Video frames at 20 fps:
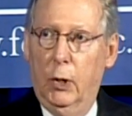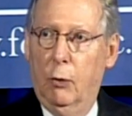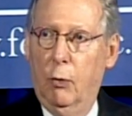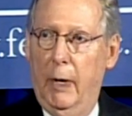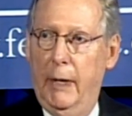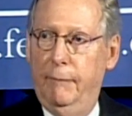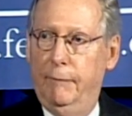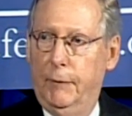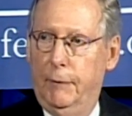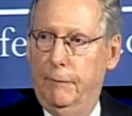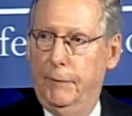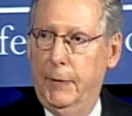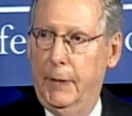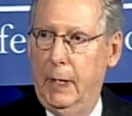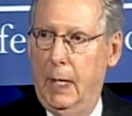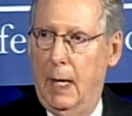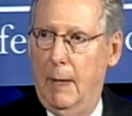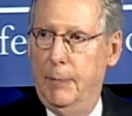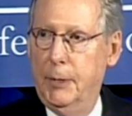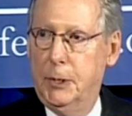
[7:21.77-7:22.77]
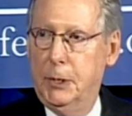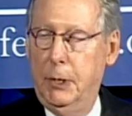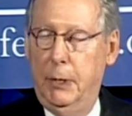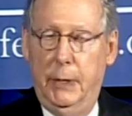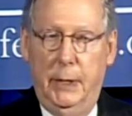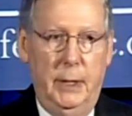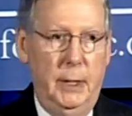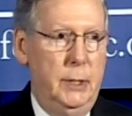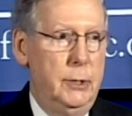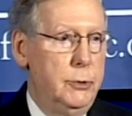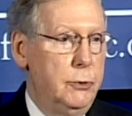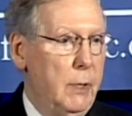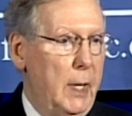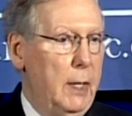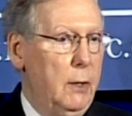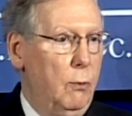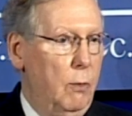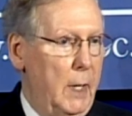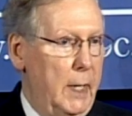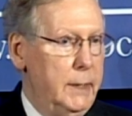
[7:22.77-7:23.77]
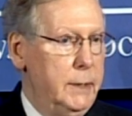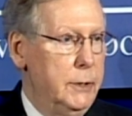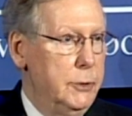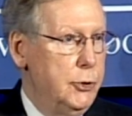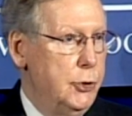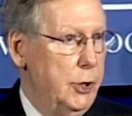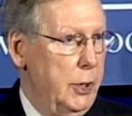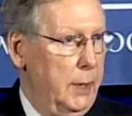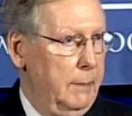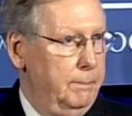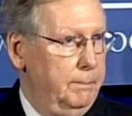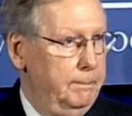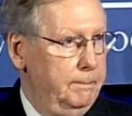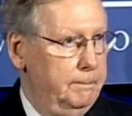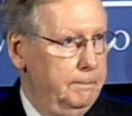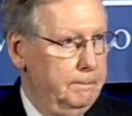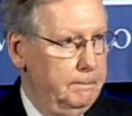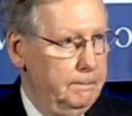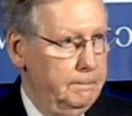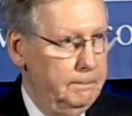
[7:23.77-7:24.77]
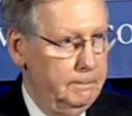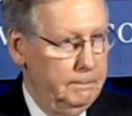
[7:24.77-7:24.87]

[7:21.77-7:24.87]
And we're grateful for the opportunity to try to right the ship.